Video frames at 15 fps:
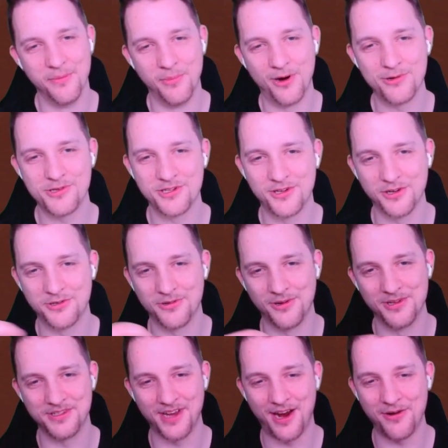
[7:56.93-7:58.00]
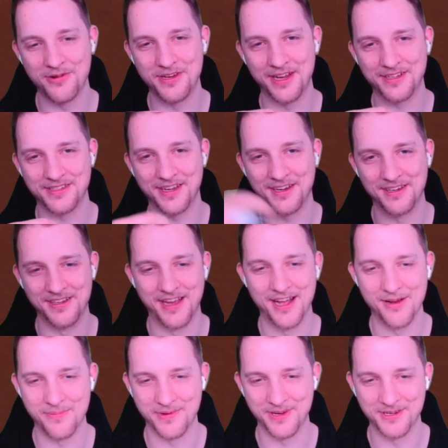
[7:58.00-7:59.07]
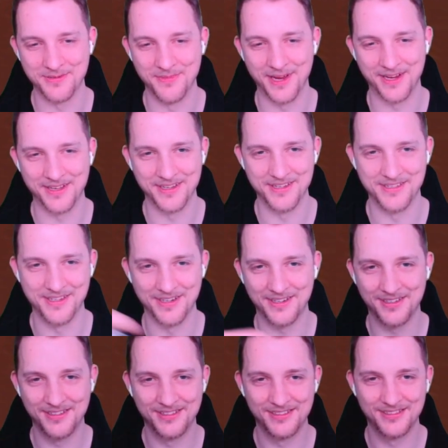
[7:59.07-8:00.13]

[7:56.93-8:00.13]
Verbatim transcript: the motion controls aren't exactly helping to make it easier.